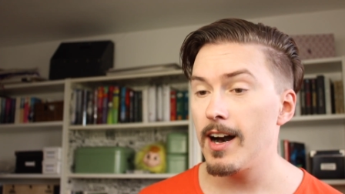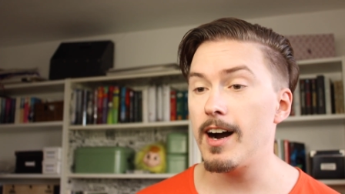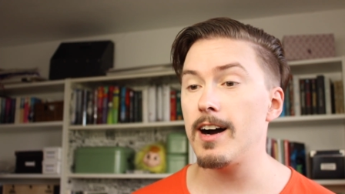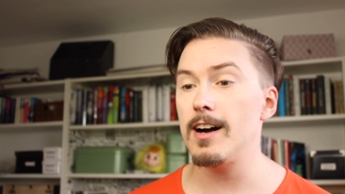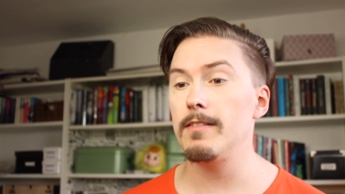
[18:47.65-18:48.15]

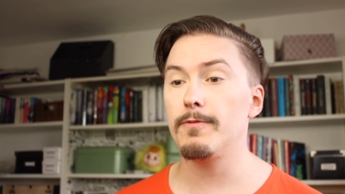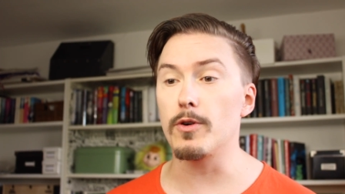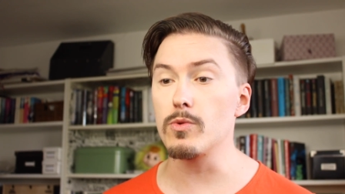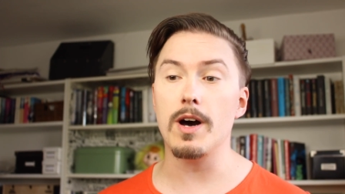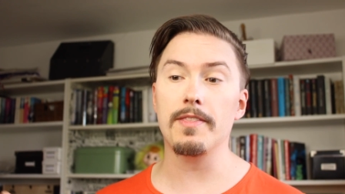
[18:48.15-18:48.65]

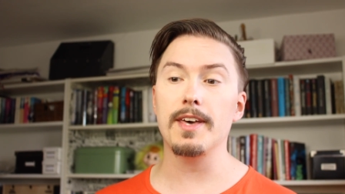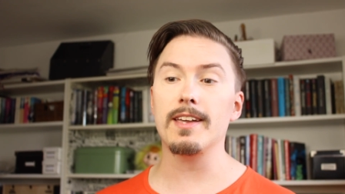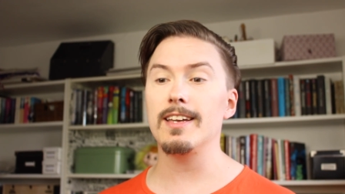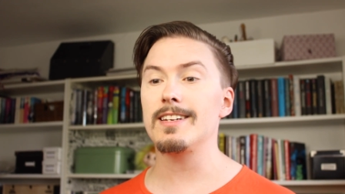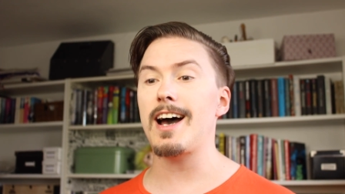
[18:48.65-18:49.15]
For one
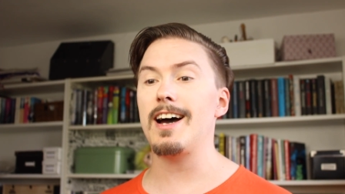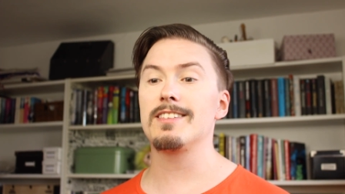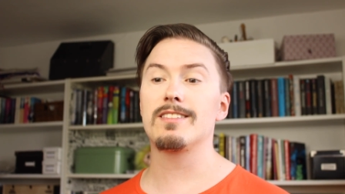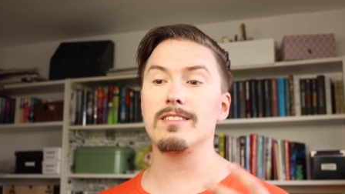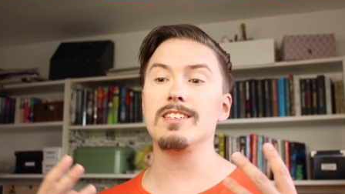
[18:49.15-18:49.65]
thing, it
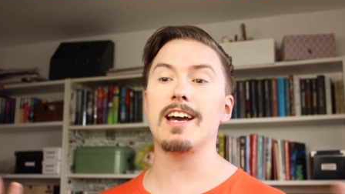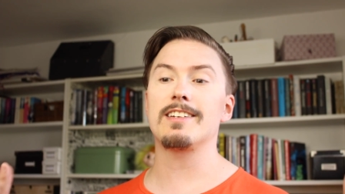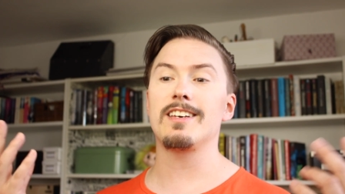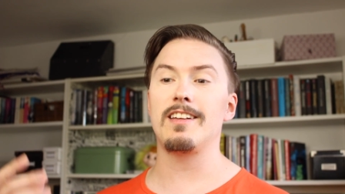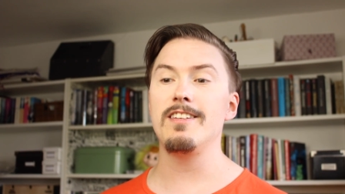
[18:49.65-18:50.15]
adds
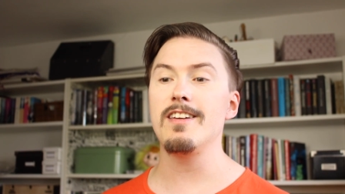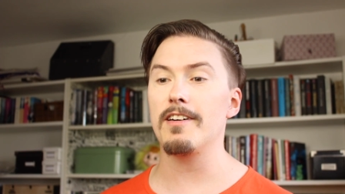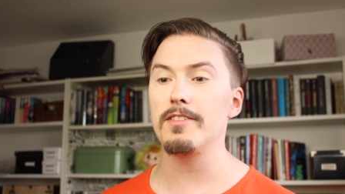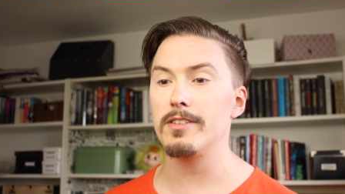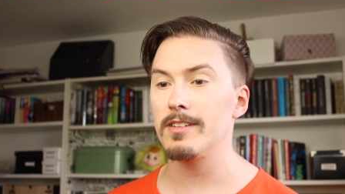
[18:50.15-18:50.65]
yet
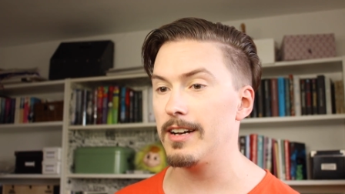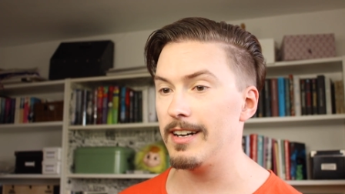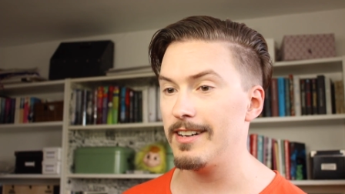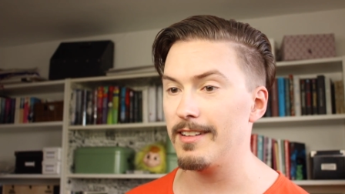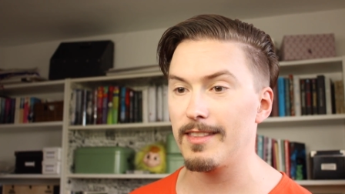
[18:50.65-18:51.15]
another
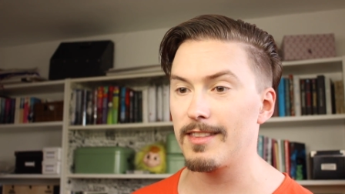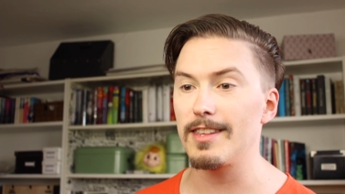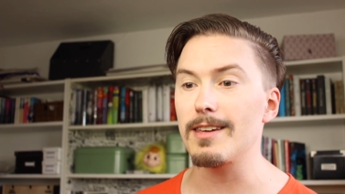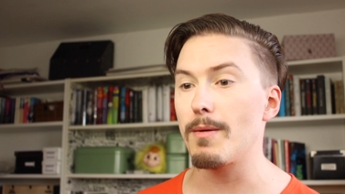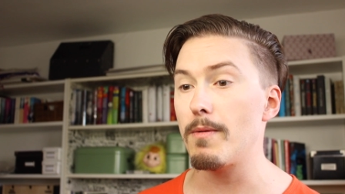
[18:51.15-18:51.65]

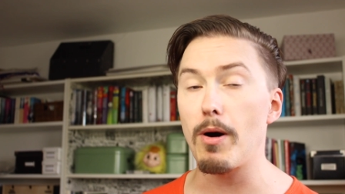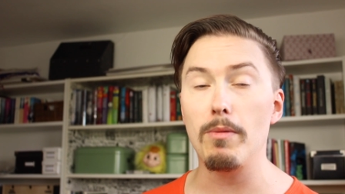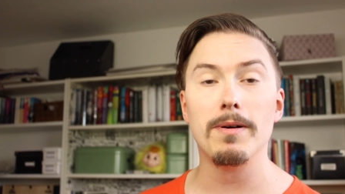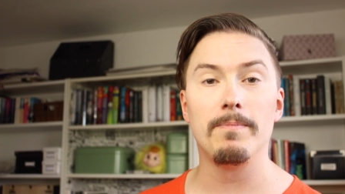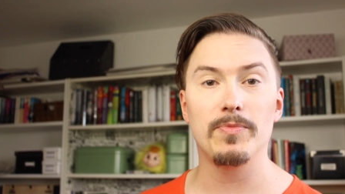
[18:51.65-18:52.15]

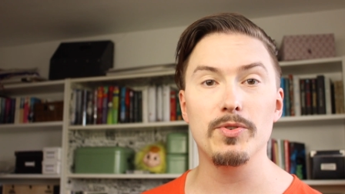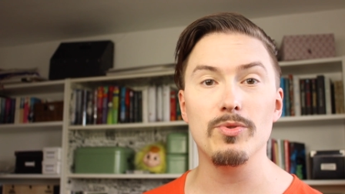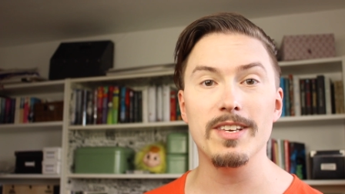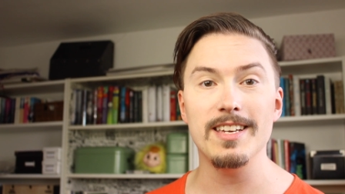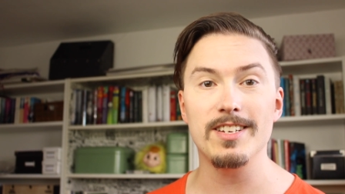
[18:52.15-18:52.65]
thingamabob
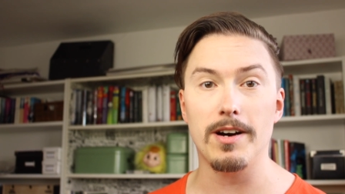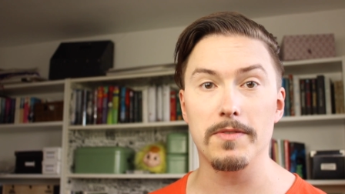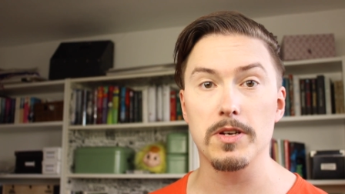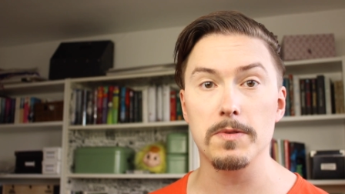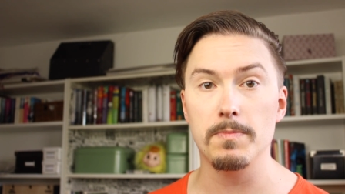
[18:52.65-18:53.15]
to the
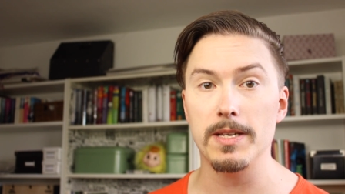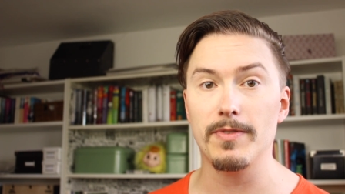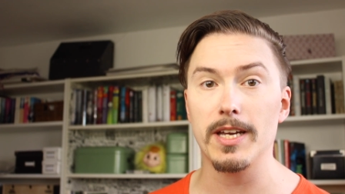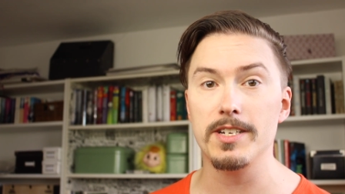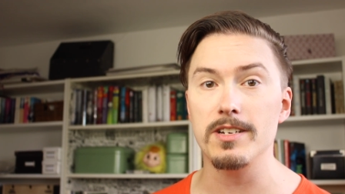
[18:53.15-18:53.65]
JavaScript
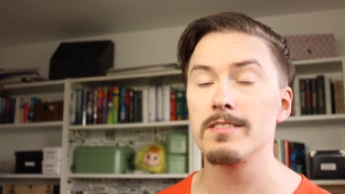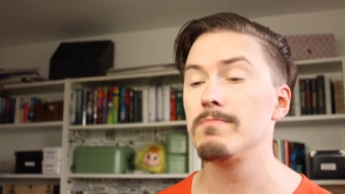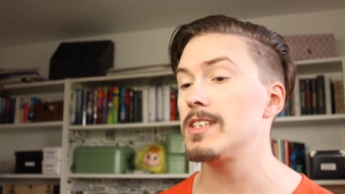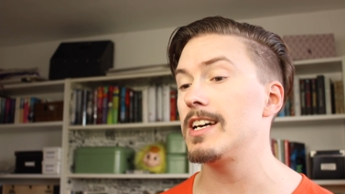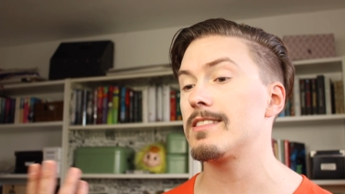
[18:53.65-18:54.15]
specification,
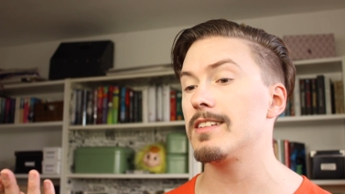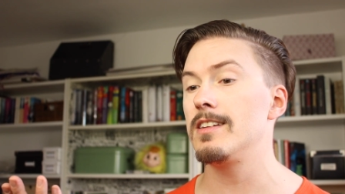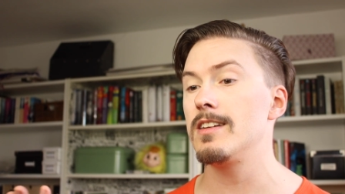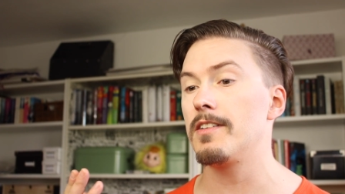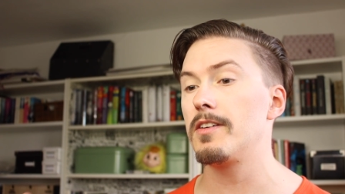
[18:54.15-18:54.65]
yet
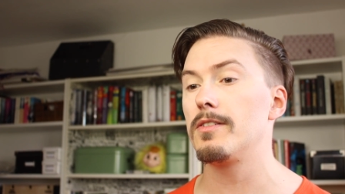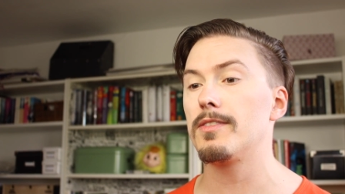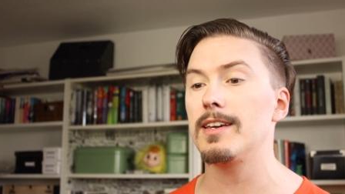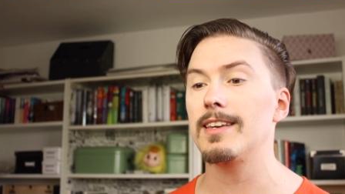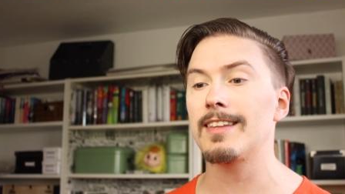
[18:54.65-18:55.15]
another
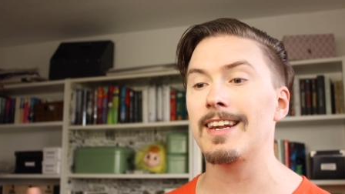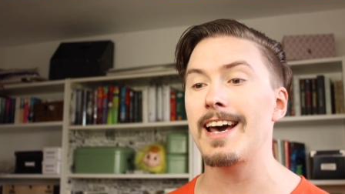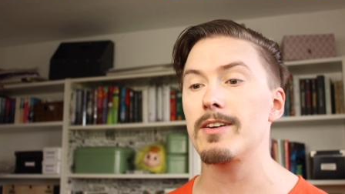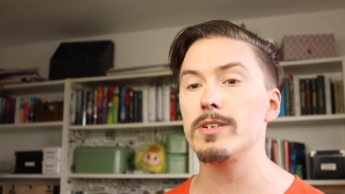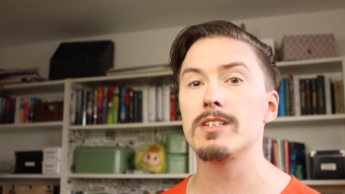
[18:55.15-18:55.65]
thing in the
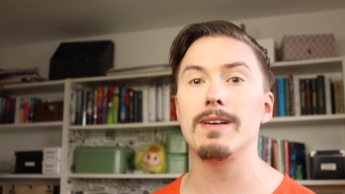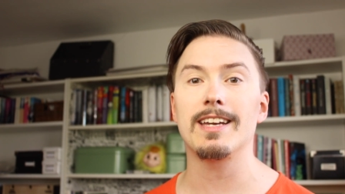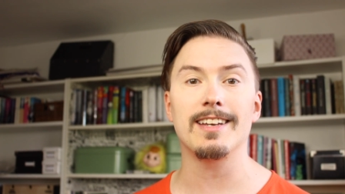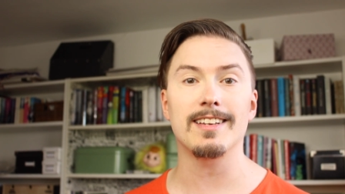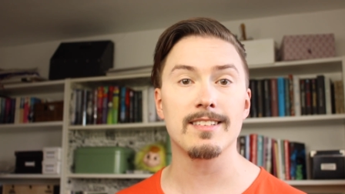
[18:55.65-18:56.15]
language,
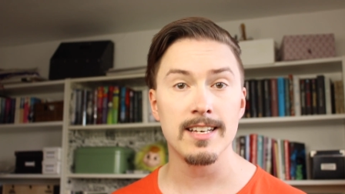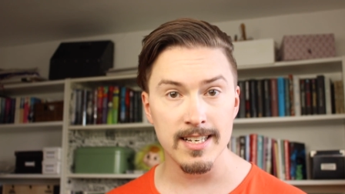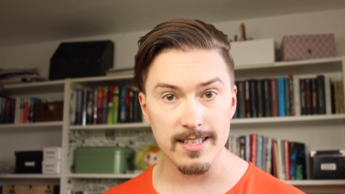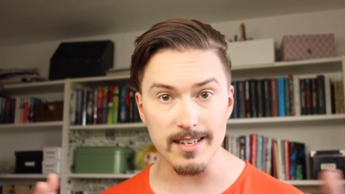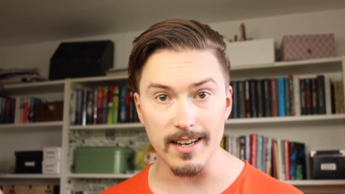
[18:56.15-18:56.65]
making it
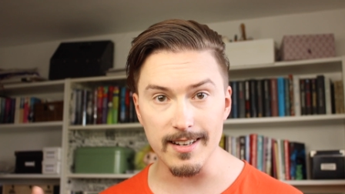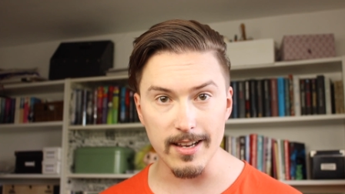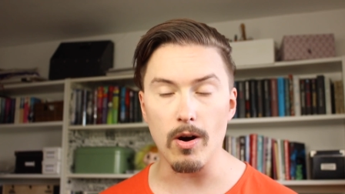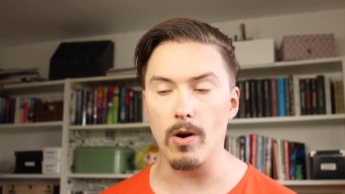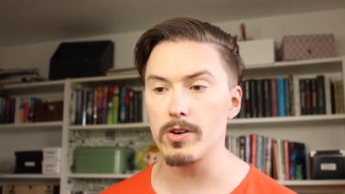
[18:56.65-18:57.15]

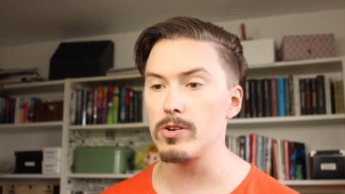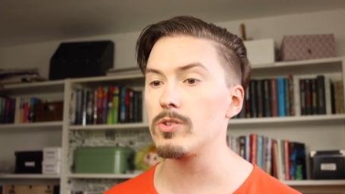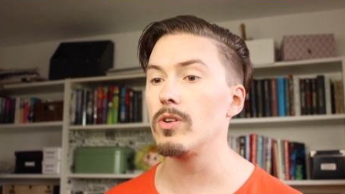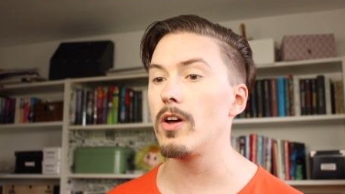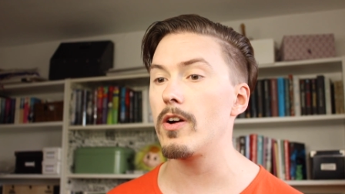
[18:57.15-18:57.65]
slightly harder
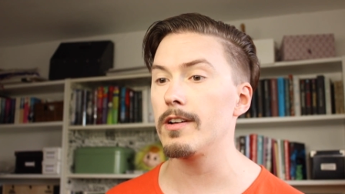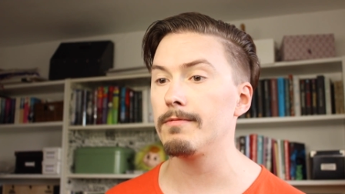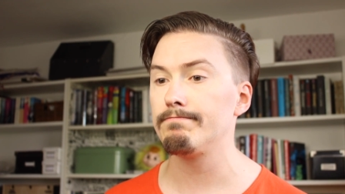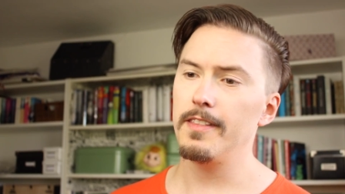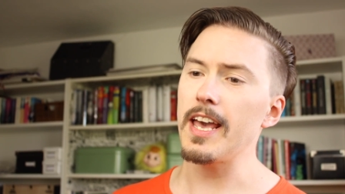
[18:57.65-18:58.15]
to
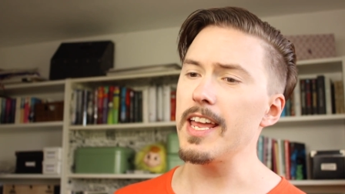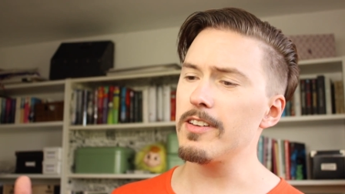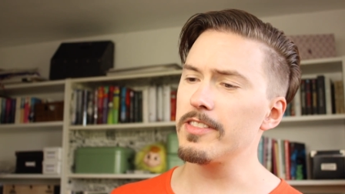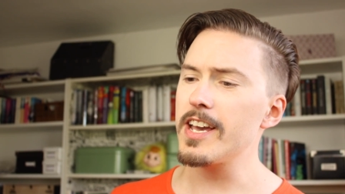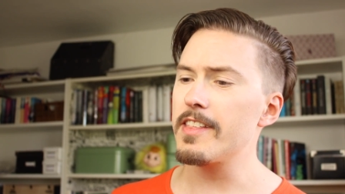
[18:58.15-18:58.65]
learn. Then
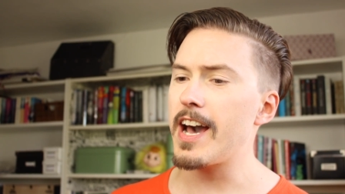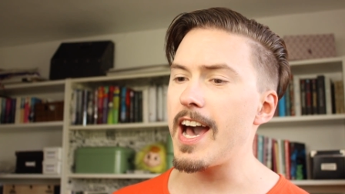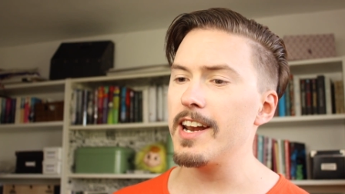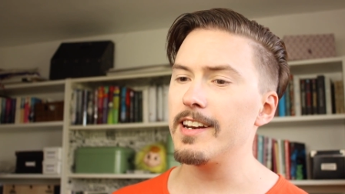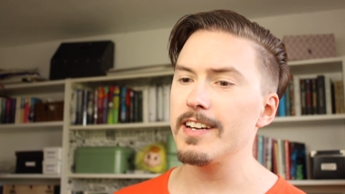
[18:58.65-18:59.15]
on the other
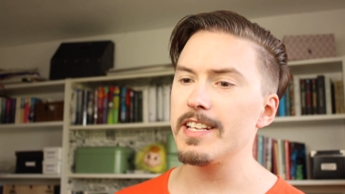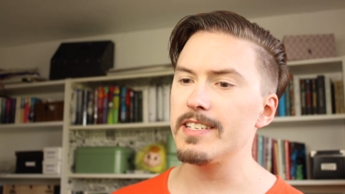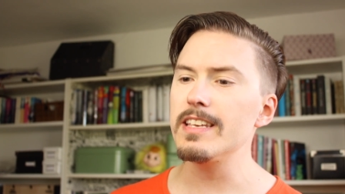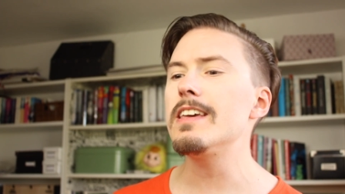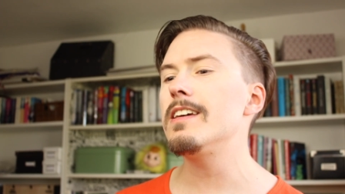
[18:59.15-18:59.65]
hand, I
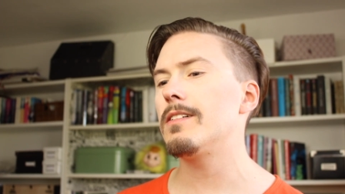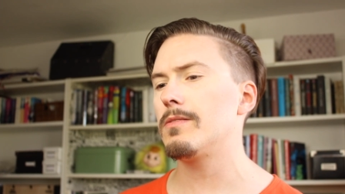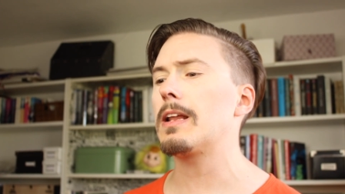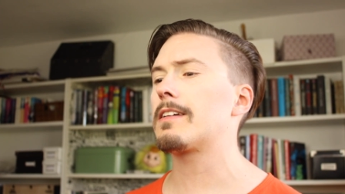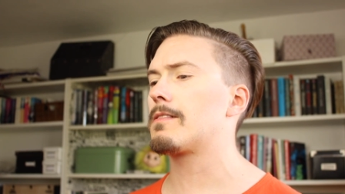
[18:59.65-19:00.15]
see
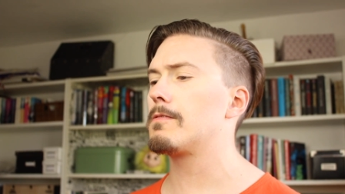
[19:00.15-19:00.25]
like